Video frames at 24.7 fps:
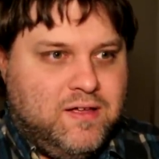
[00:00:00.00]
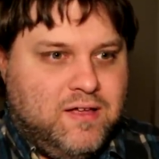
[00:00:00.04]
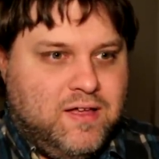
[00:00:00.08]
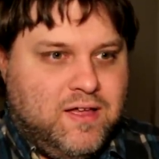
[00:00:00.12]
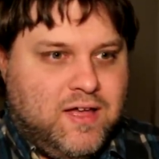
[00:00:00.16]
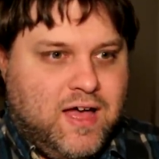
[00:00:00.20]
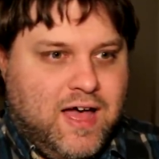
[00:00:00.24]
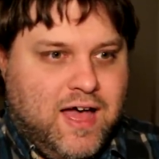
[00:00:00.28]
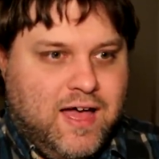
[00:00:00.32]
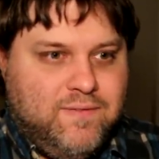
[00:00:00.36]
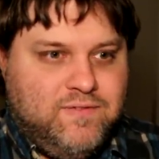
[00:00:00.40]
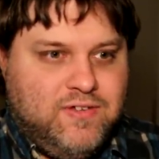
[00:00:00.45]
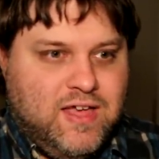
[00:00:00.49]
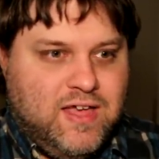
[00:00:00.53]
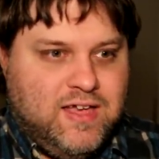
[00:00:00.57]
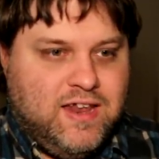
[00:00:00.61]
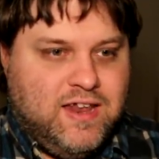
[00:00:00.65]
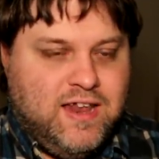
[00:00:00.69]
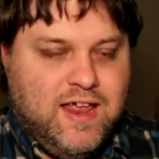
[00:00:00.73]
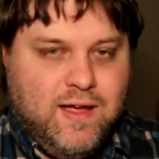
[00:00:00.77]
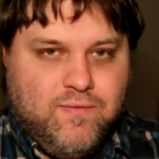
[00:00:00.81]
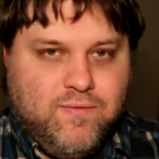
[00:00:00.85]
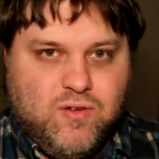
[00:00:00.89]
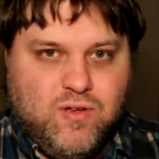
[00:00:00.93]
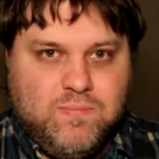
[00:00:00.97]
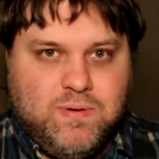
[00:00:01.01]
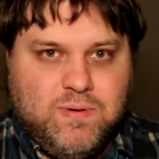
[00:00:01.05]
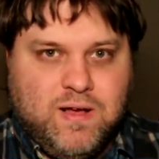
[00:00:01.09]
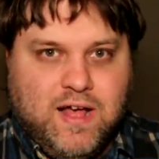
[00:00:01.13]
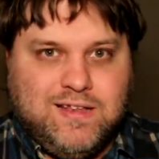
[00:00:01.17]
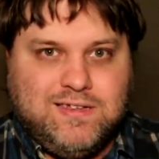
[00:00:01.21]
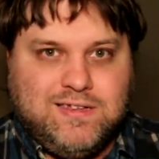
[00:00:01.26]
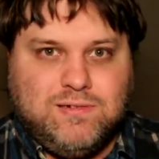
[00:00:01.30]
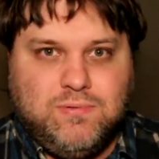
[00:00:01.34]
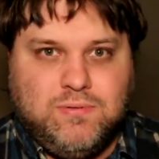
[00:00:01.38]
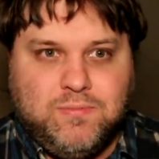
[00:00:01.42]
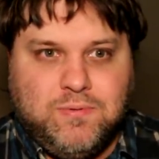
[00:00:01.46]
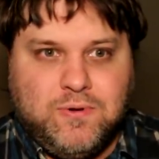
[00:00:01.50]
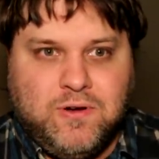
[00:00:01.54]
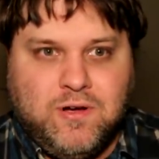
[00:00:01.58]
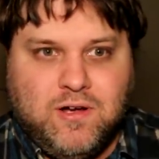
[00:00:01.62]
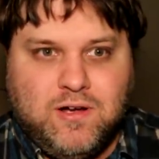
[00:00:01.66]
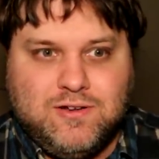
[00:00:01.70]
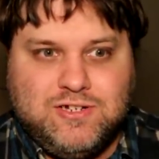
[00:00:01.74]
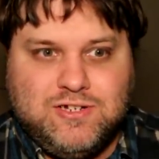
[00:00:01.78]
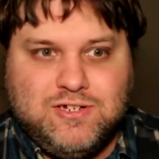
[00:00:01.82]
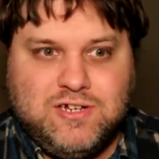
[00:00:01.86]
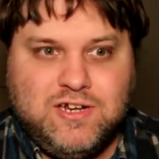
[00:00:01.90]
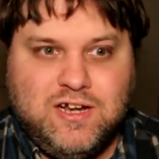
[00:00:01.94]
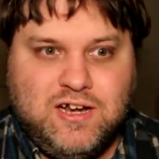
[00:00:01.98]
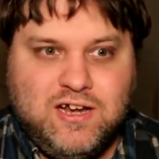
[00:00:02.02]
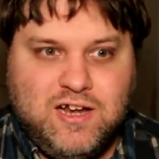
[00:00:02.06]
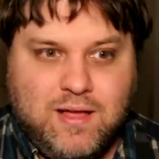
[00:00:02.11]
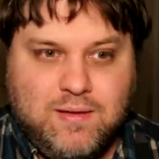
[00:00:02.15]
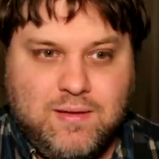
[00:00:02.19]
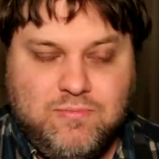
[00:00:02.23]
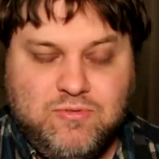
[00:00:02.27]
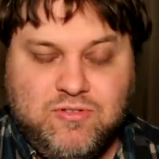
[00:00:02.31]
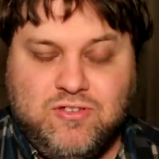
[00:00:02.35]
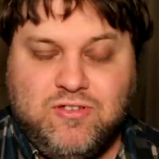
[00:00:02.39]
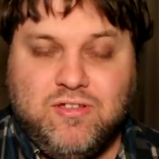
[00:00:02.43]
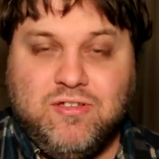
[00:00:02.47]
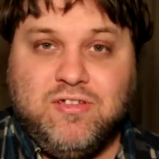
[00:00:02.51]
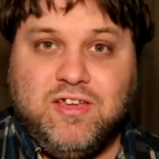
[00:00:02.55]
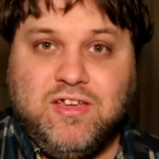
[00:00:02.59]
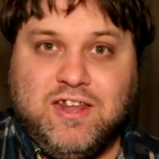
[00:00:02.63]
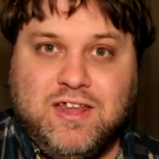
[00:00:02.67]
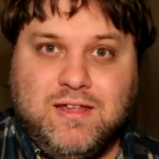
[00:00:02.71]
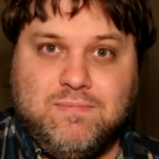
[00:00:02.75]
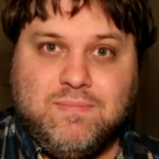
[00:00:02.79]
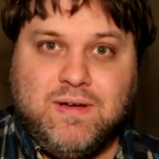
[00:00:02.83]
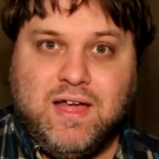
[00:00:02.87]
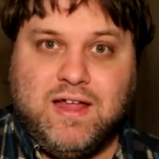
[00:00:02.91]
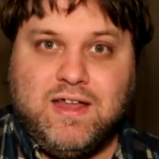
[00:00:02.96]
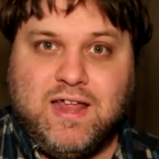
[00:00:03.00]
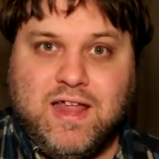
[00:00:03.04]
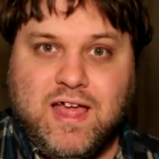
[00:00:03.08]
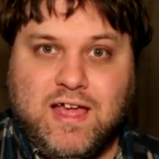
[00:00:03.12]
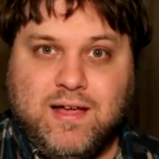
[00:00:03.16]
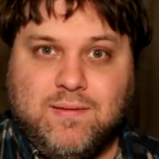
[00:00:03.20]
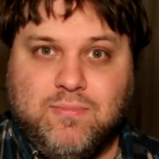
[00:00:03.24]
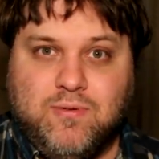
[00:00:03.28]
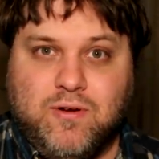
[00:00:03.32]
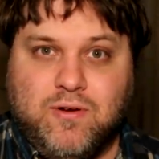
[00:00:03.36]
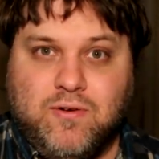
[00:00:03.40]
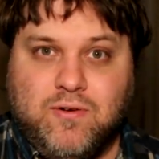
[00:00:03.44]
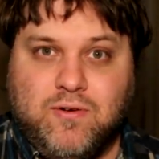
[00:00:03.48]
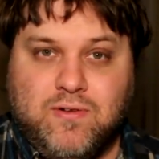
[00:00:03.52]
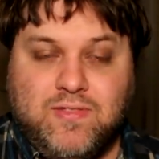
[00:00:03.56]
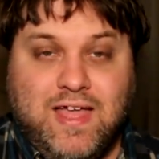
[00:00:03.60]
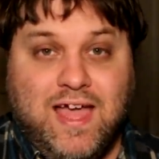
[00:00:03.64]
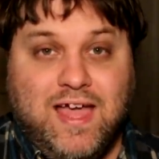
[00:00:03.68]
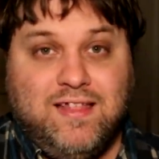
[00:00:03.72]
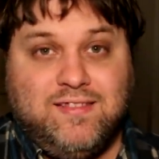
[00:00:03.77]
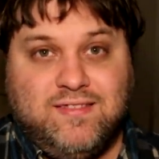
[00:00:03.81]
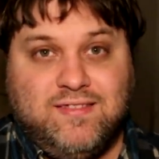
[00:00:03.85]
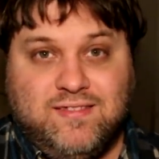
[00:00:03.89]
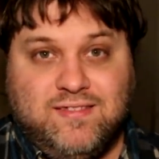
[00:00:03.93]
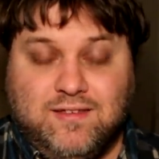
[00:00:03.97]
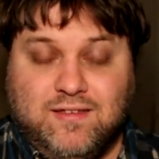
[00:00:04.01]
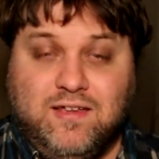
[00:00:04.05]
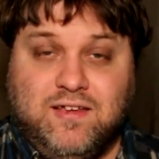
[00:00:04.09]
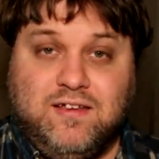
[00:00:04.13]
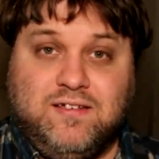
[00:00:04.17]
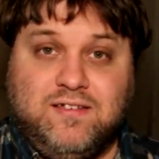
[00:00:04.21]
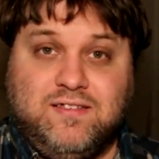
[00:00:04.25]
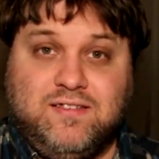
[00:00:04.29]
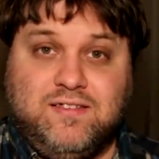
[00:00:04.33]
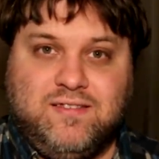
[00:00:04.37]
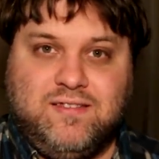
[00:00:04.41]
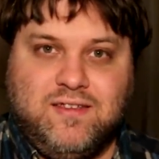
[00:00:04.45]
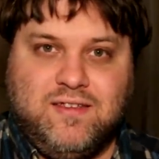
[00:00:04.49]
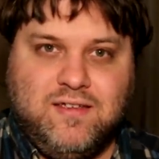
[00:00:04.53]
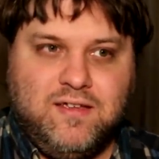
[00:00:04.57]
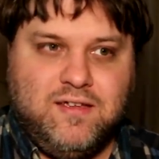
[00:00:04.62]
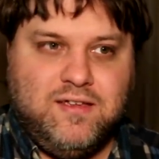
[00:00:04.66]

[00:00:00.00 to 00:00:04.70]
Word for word: I've taken every possible precaution and I'm still getting my neck broke. That sucks.